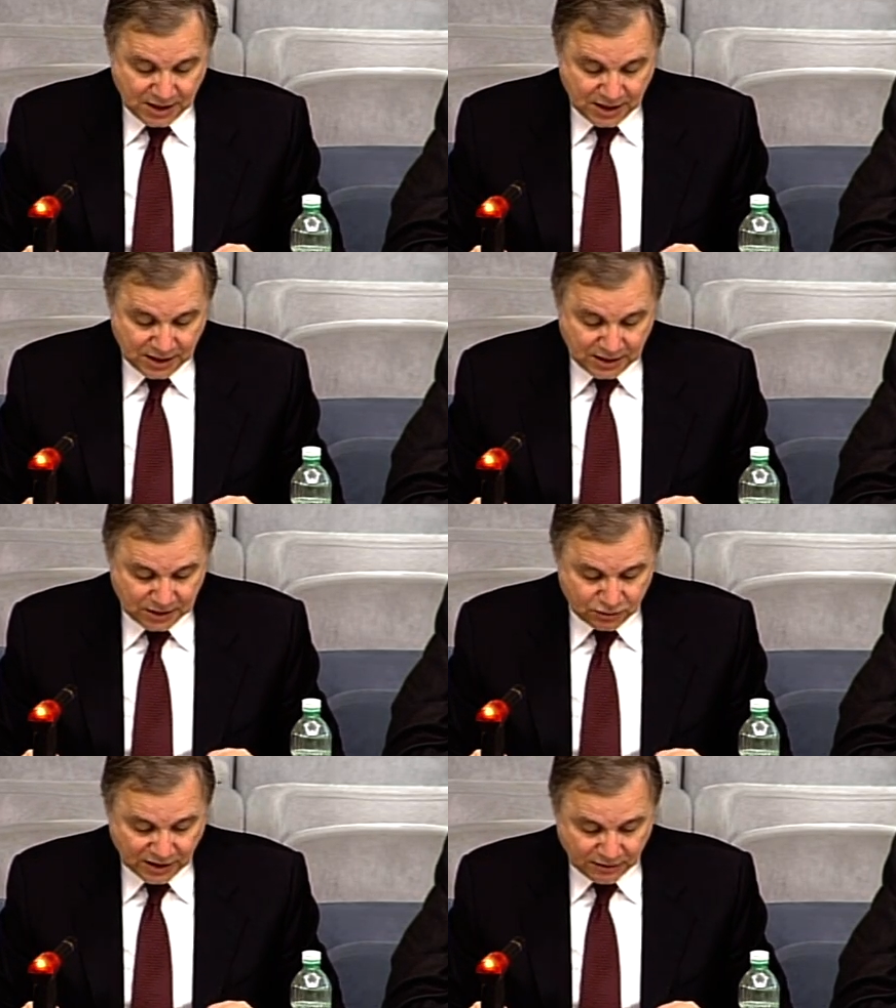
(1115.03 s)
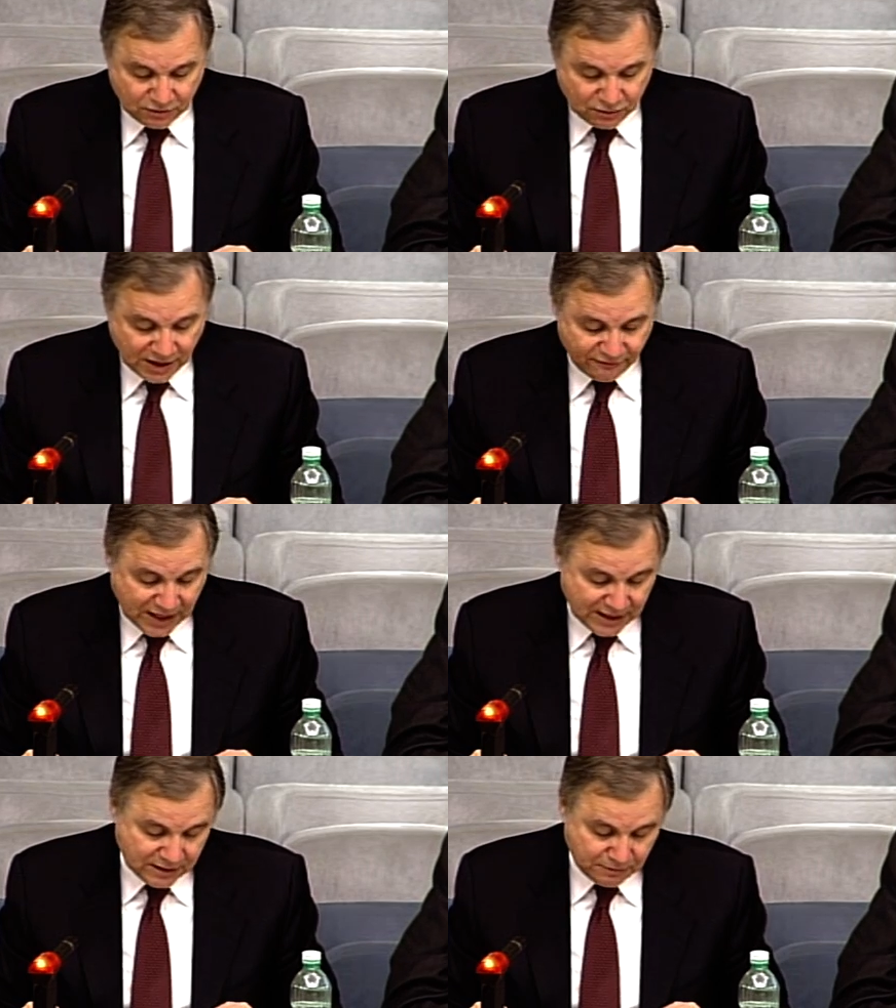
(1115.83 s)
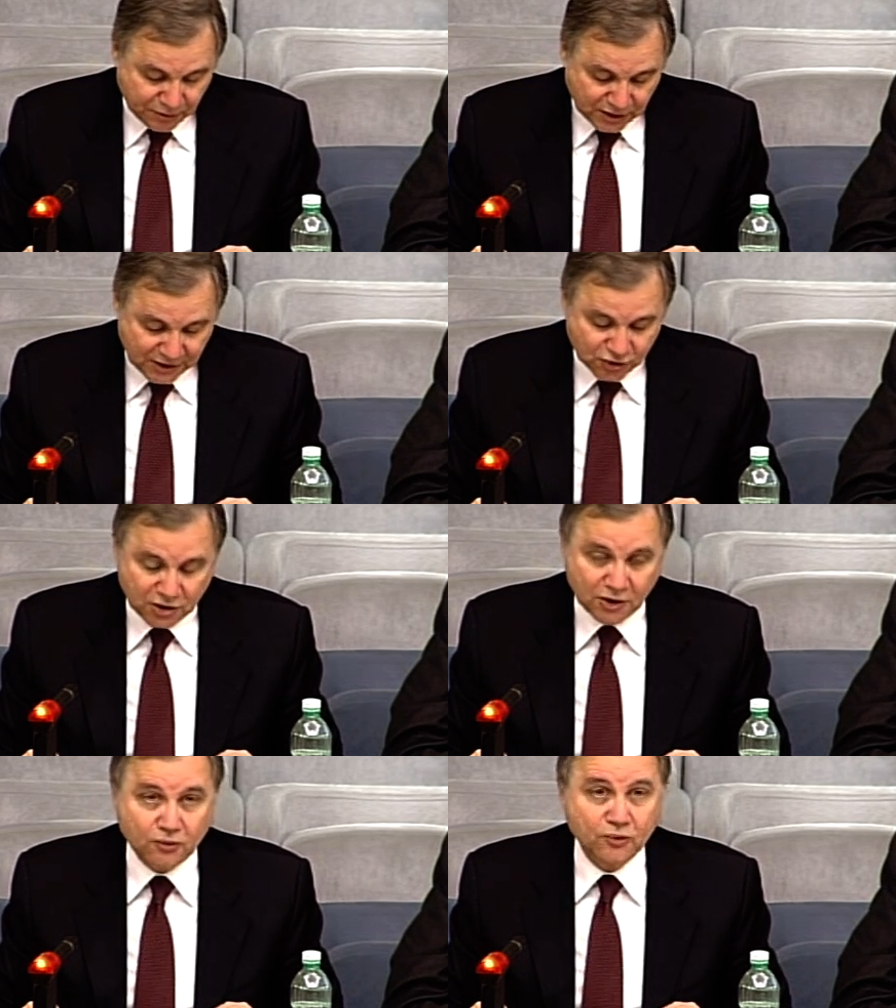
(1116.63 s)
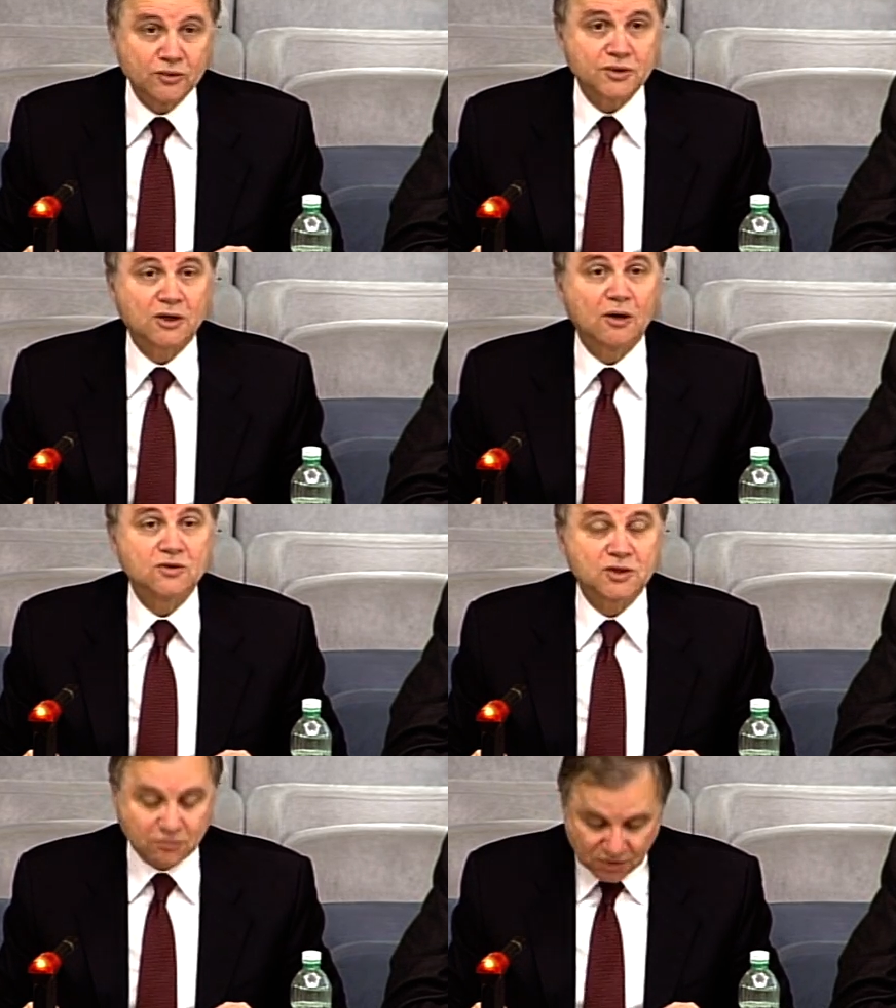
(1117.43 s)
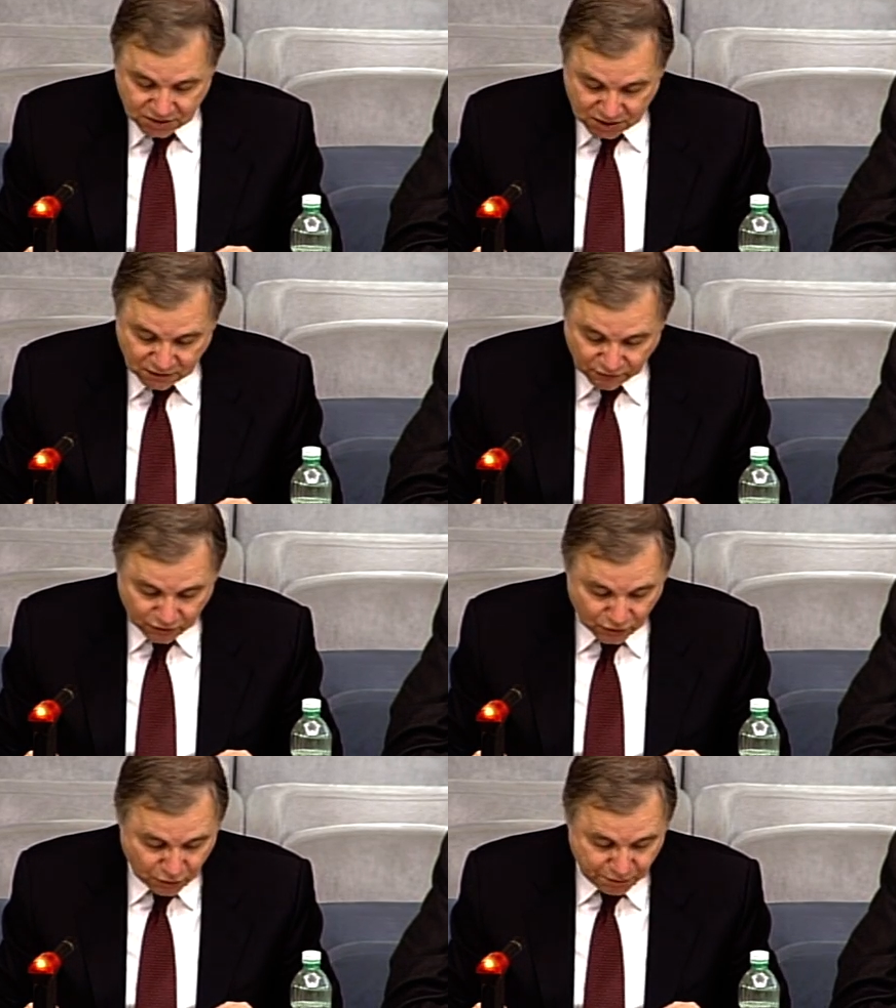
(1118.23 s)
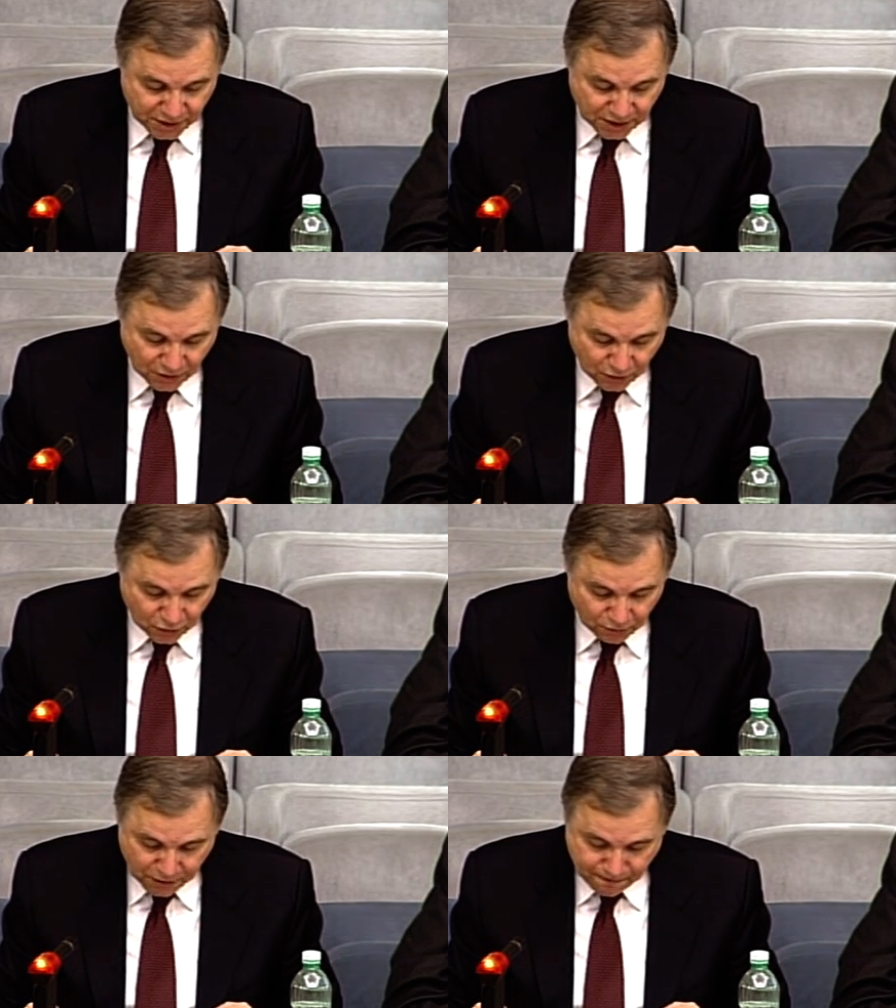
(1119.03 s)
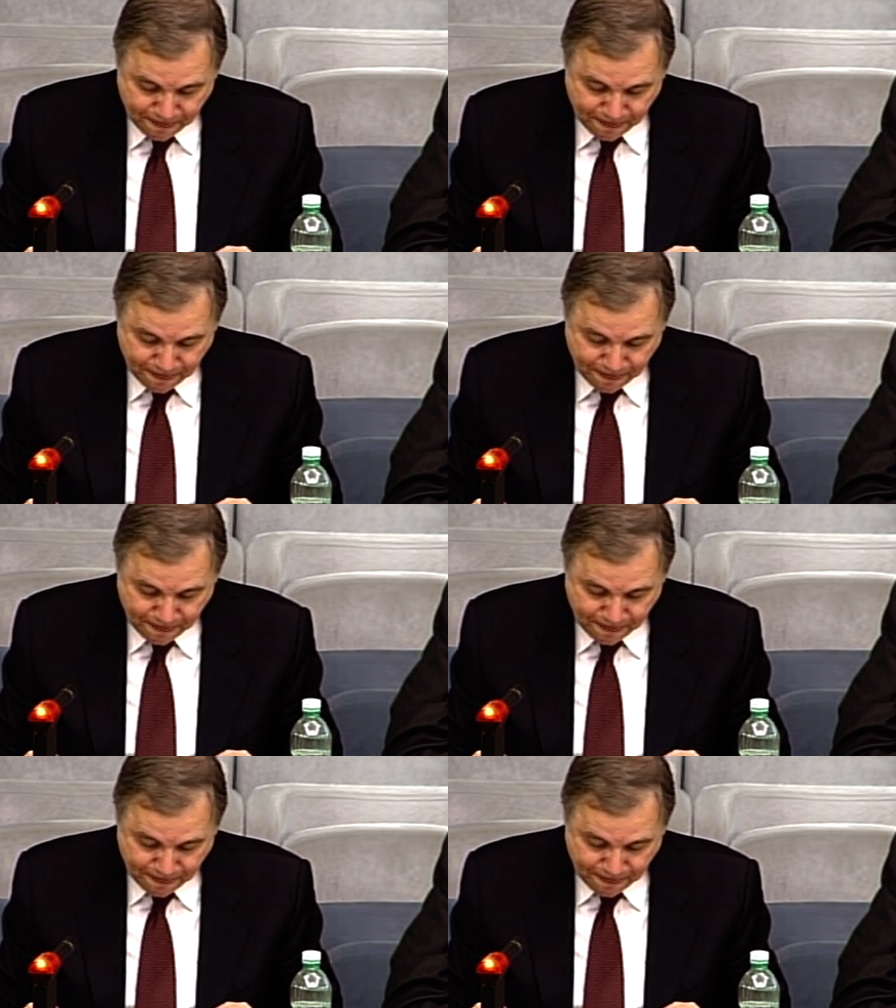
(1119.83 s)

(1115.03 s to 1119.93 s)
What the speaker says: and this could have had potentially ruinous consequences for the European economy.